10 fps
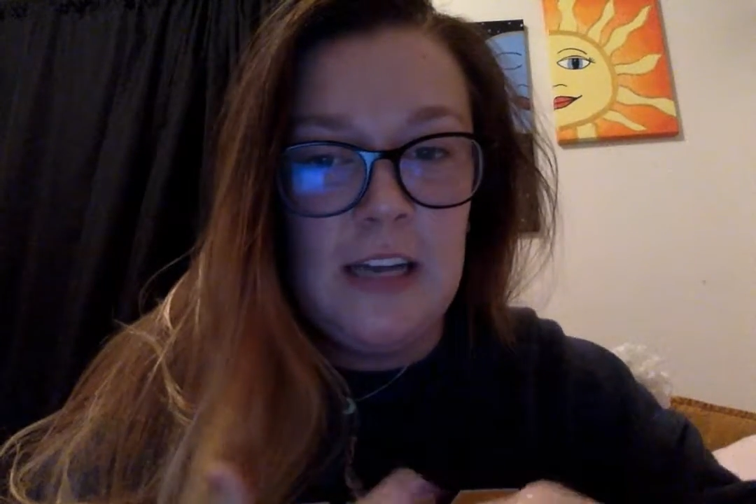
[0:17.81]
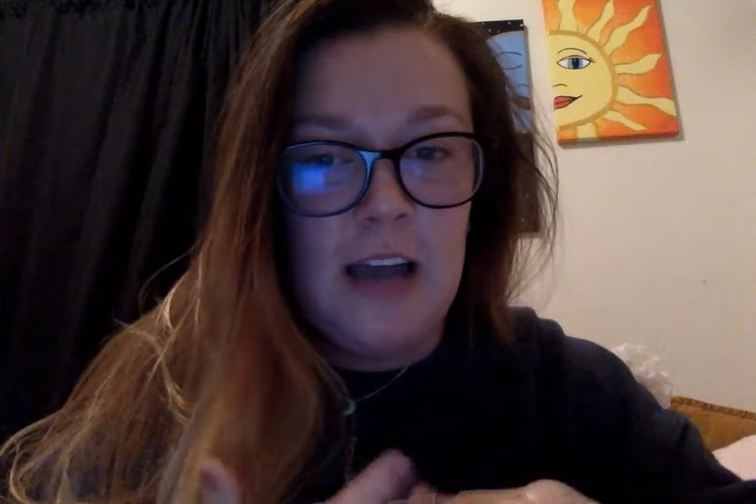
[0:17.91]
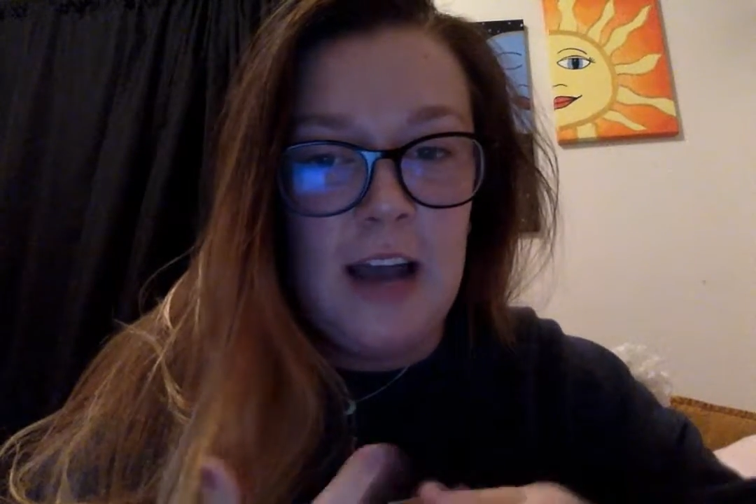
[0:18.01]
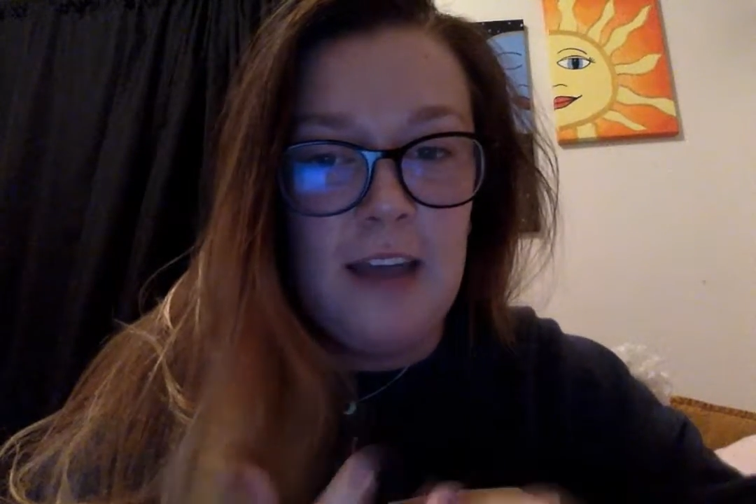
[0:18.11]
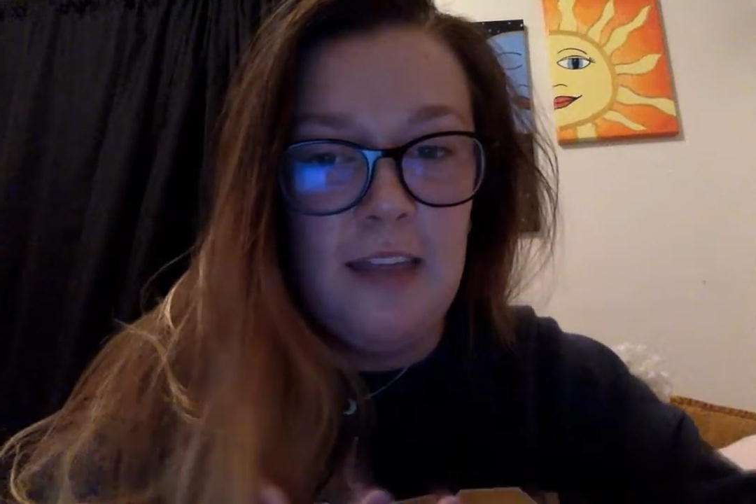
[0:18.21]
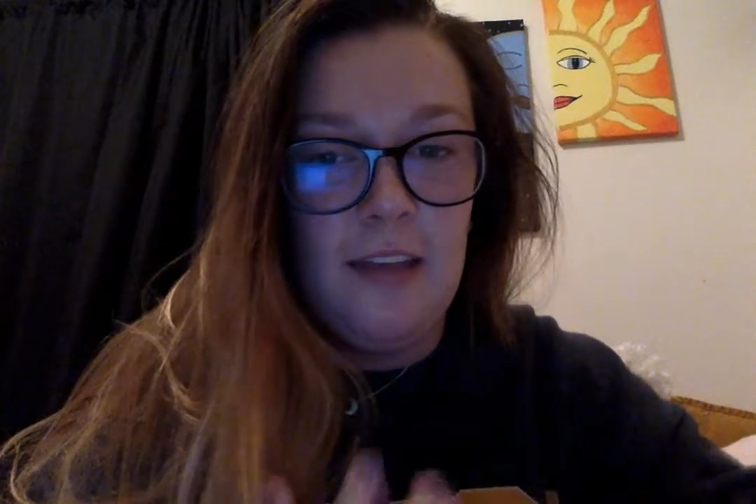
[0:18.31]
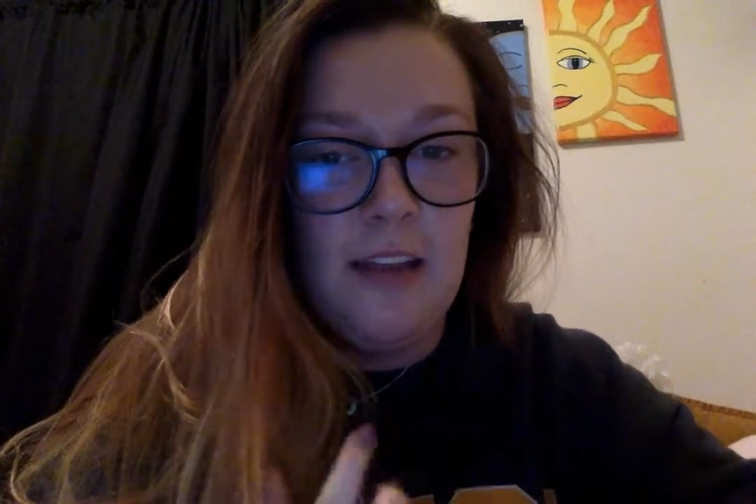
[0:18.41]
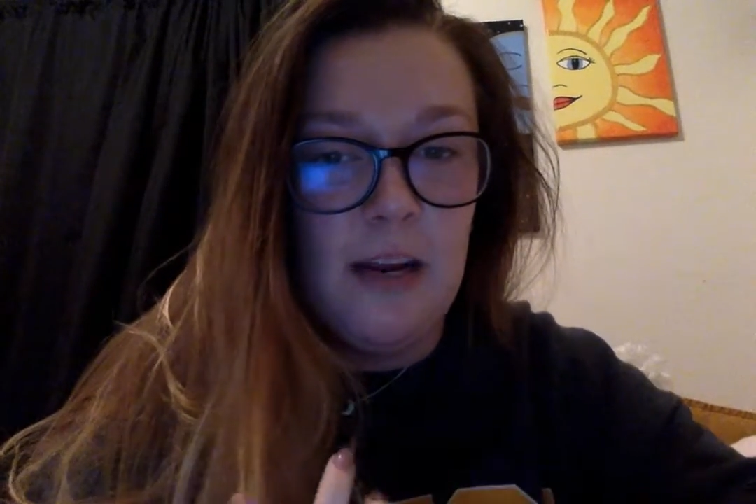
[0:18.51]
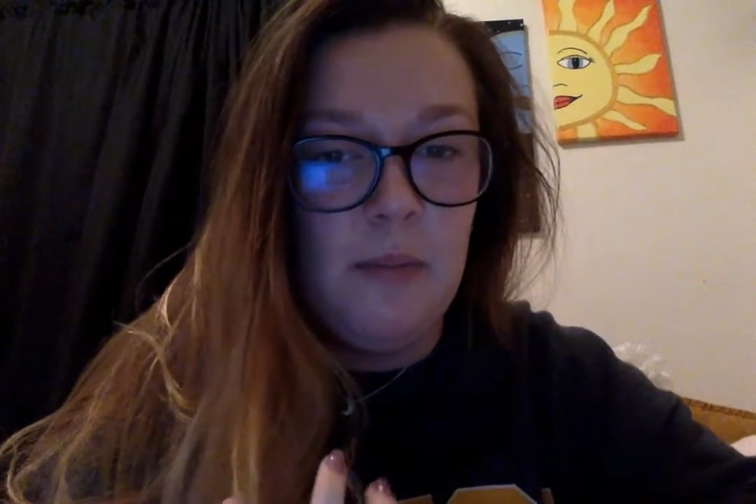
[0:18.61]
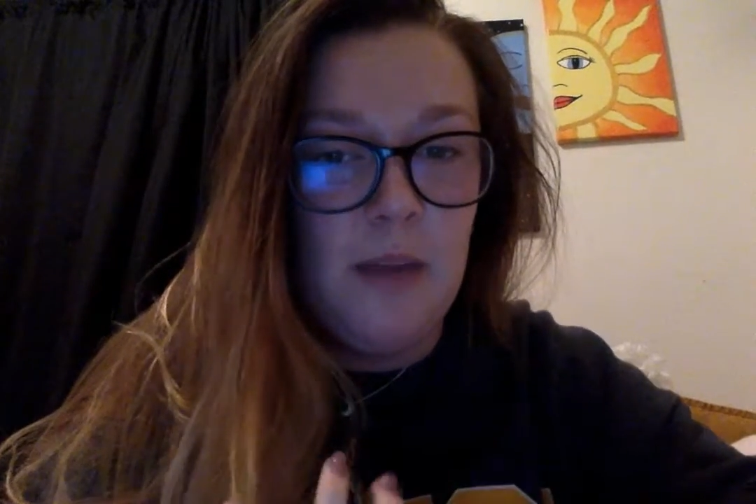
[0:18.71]
I think
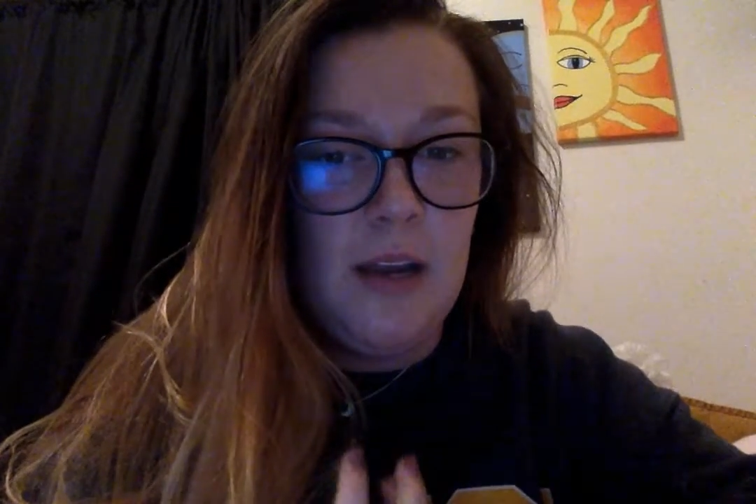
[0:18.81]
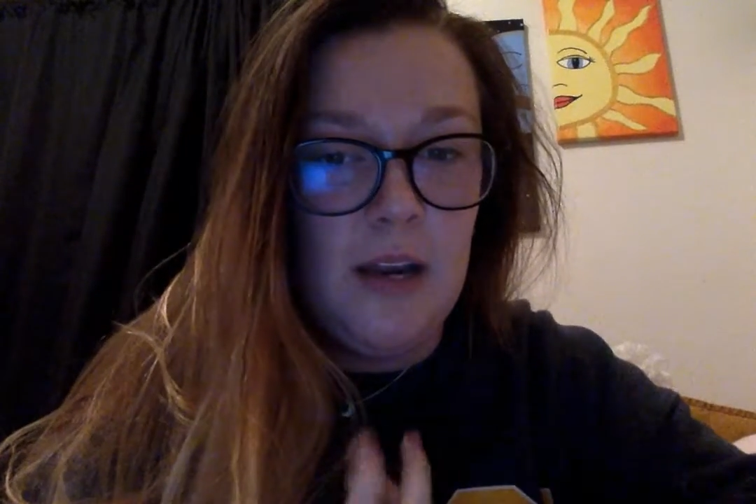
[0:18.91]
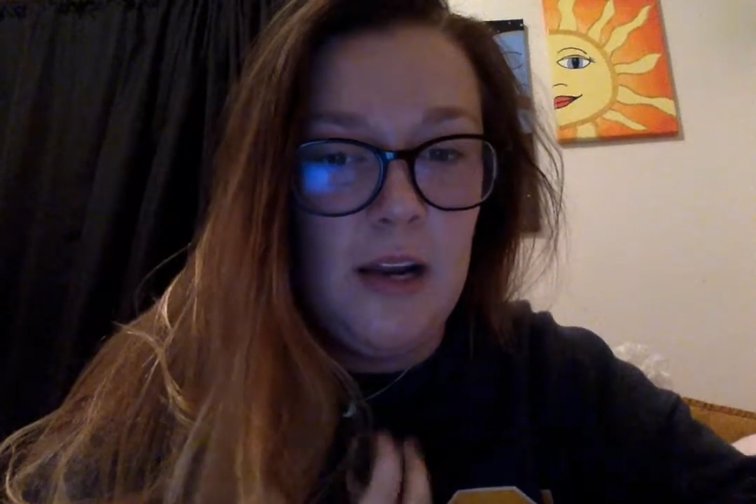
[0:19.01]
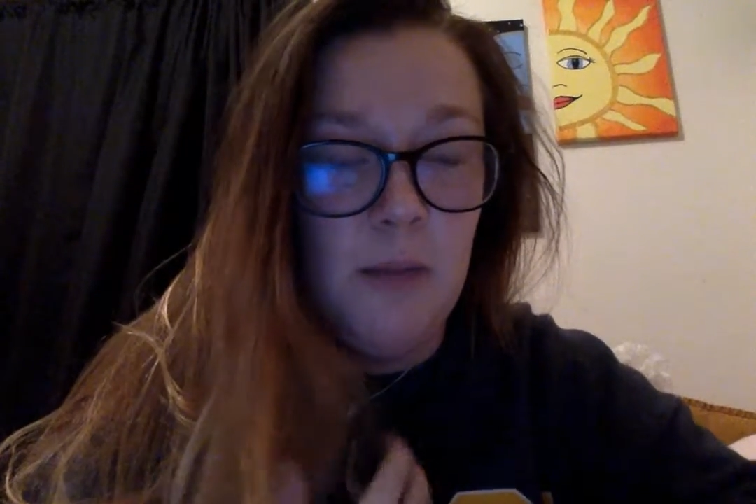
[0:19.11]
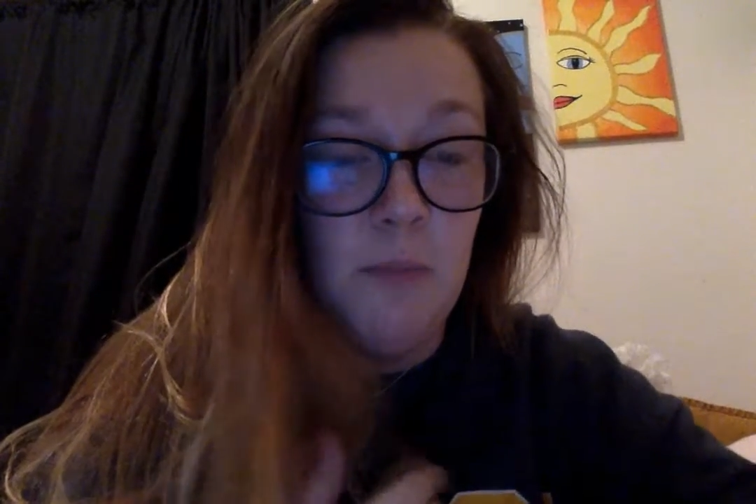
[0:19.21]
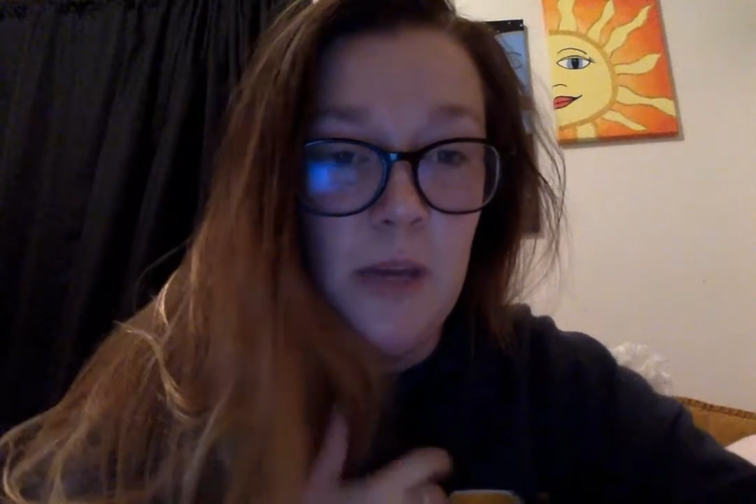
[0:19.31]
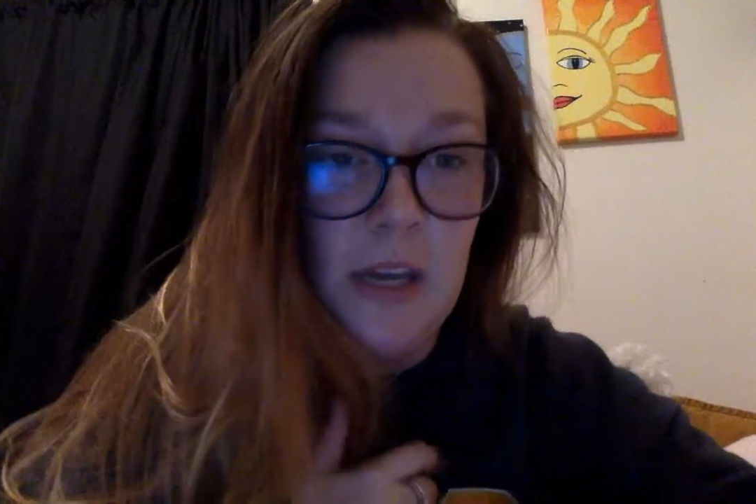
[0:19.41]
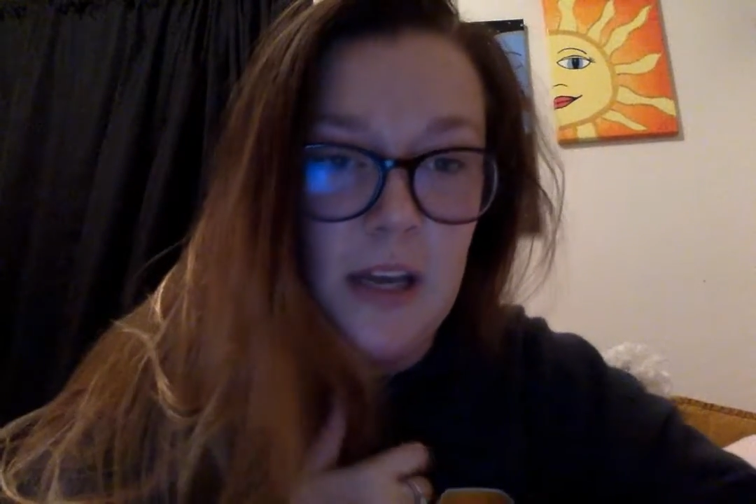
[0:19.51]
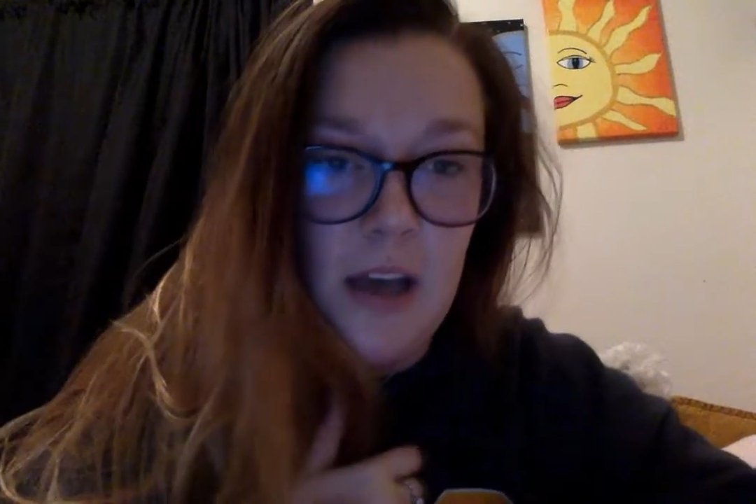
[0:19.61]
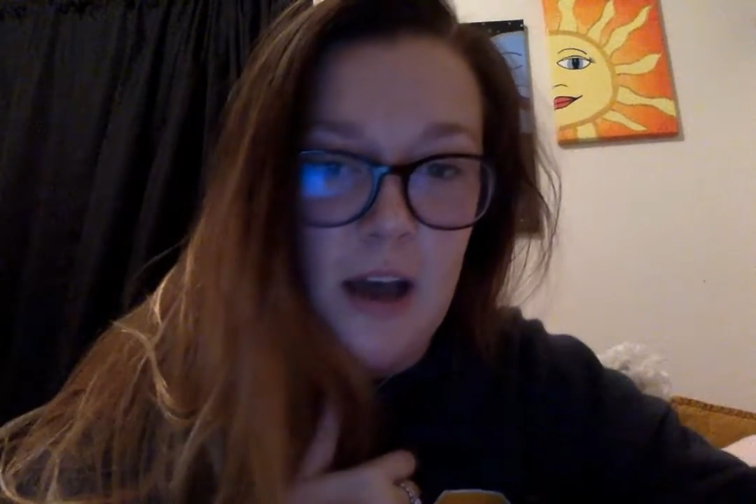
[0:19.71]
that I made a big